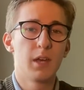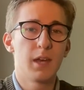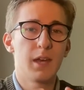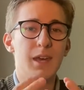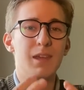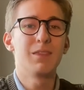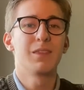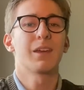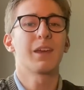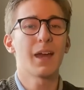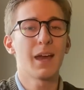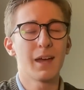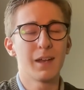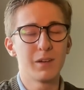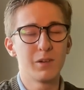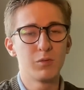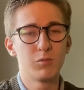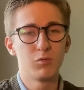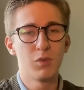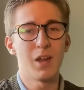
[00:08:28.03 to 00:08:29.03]
in the
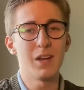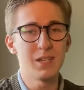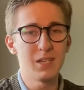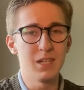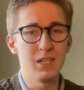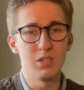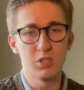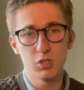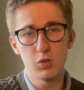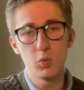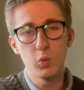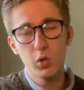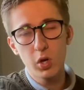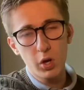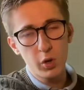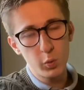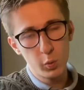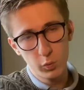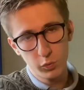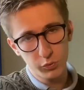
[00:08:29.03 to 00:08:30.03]
can, ready to
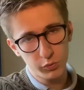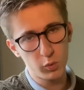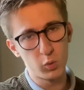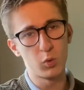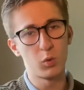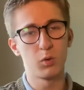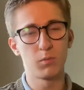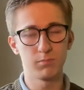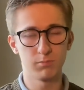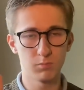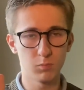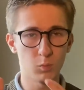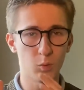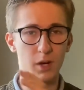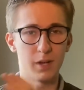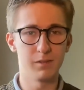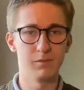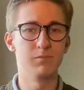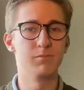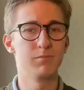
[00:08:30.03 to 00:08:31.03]
go for
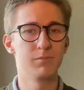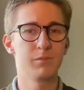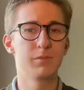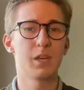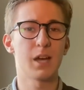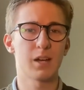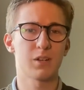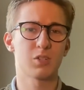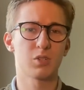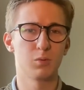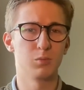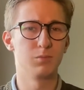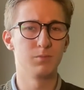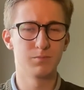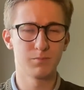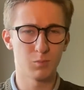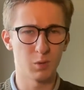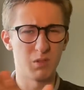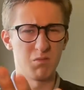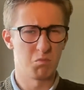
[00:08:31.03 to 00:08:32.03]
when the actual
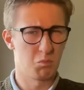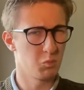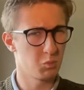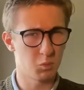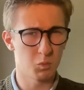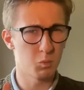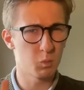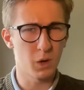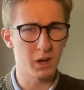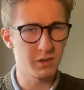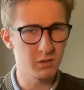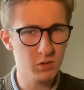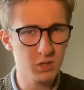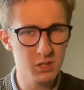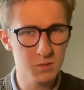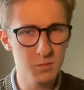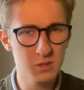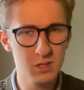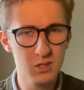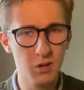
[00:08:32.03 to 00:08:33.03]
when when
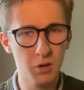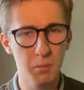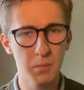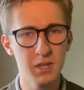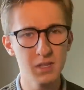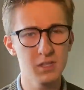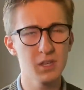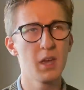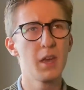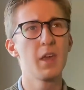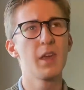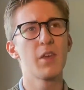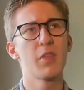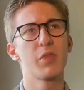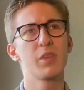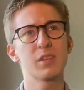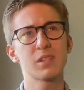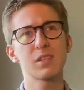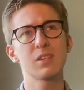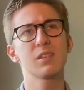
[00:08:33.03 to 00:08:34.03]
Christmas time is.
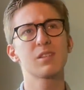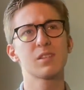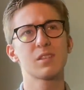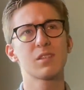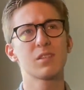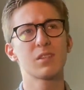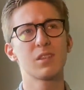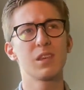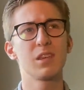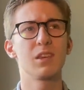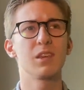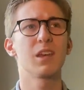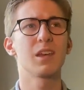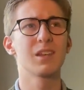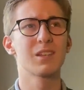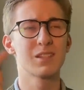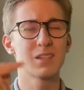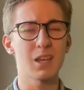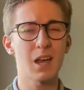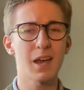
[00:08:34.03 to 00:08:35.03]
This is the
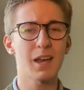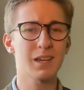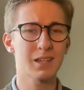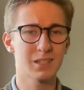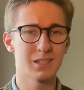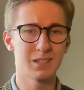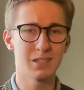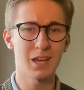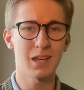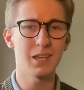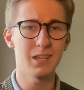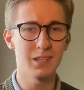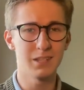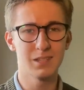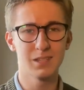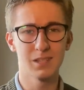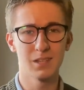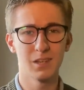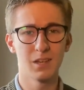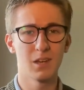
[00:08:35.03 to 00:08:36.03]
exact
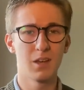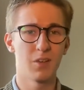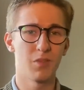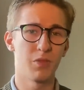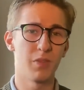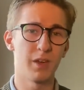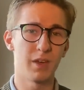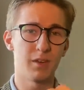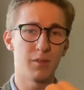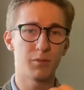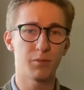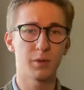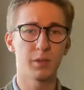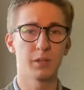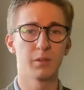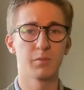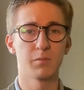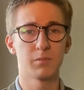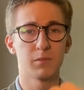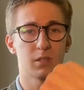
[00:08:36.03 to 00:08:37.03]
date they
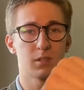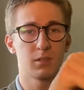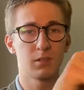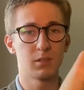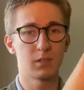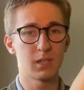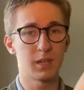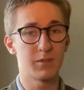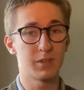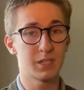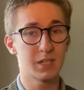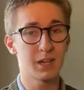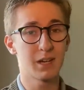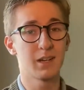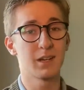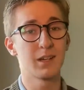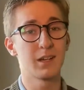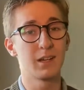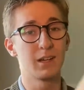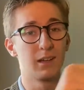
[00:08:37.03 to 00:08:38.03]
filmed David
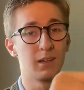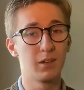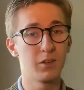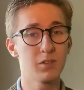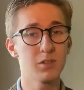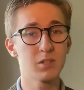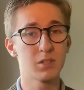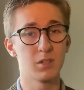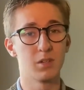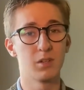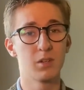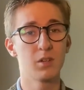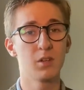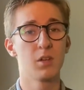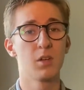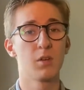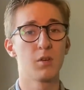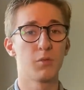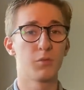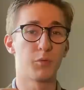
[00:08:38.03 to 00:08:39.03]
Tennant in London
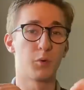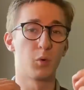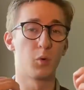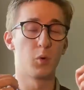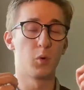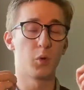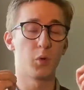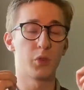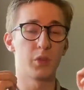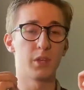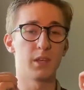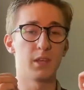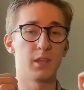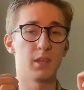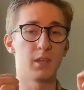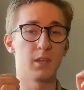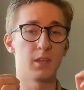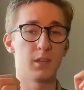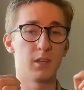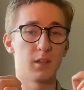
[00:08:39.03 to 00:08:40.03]
for
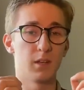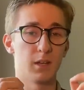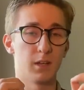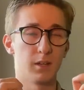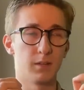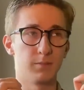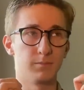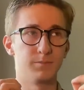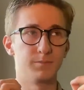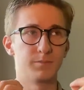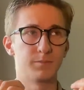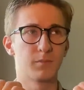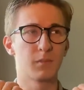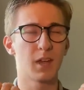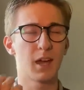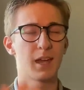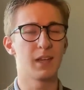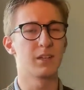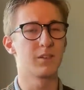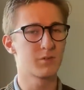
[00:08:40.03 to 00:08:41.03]
the um,
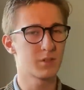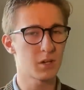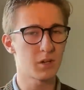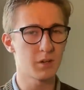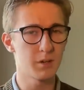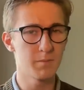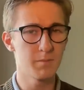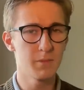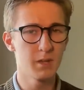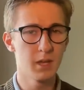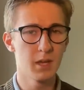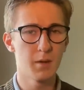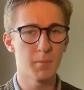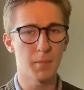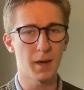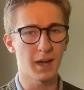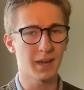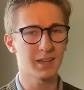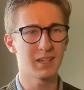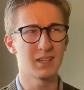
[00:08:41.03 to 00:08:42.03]
end of time
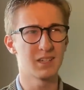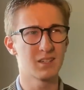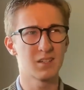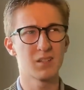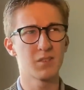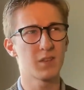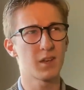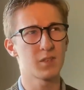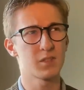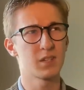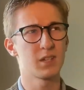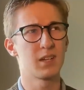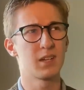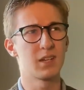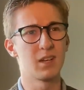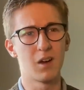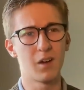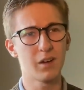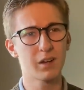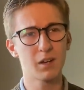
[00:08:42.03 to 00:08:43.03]
back in
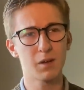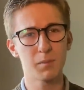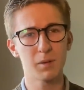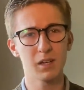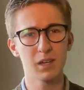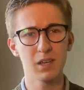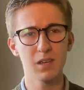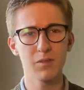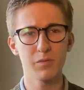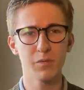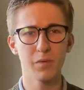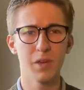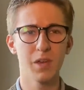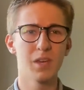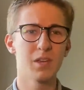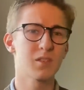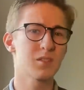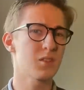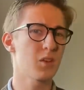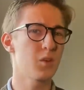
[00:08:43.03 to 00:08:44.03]
2009, I believe.
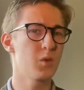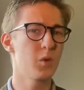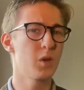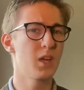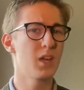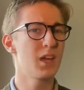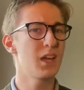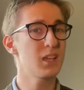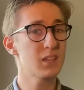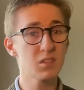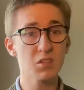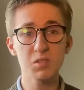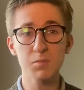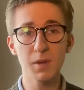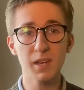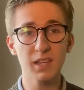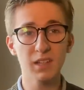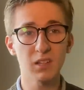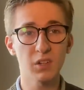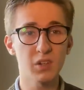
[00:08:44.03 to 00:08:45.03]
So it does
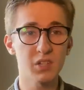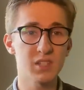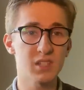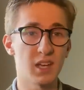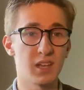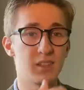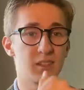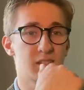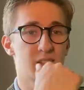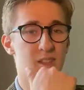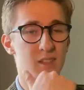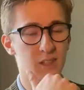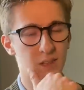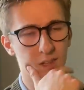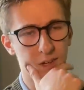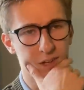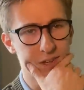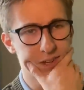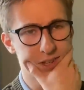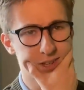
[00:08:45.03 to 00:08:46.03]
make a lot of sense.
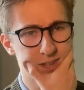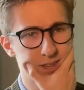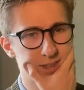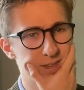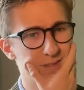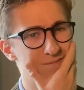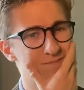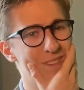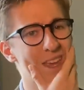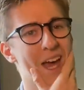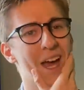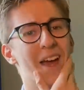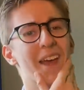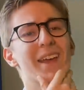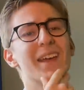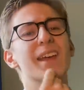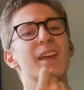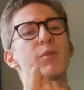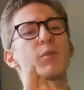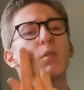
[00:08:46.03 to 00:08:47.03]
Like, yeah,
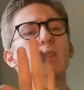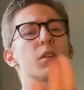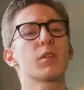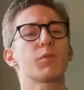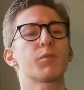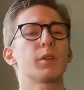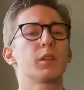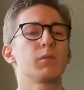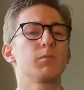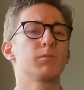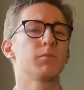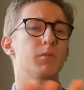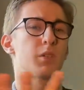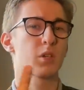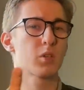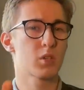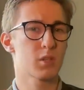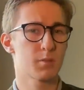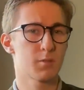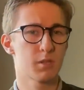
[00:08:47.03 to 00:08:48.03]
if you're going to film a
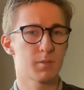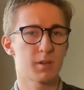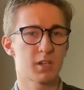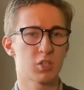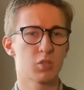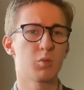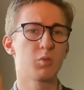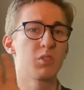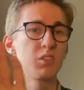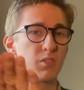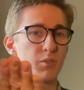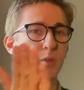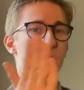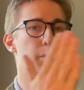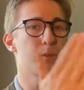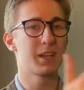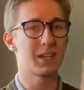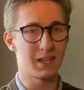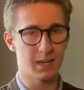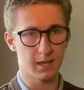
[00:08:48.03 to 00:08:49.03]
Christmas special, you'd film
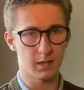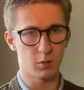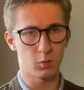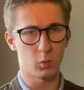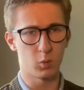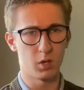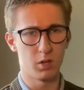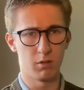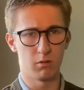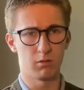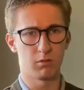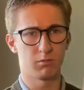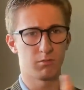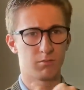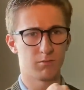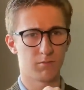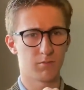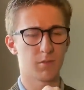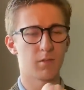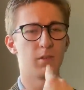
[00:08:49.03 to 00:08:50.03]
it now.
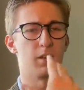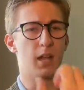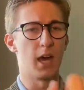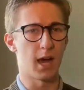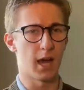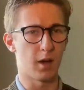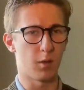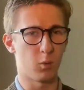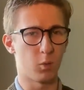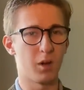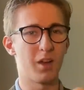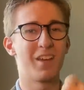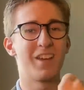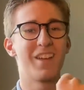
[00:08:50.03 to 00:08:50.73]
Now.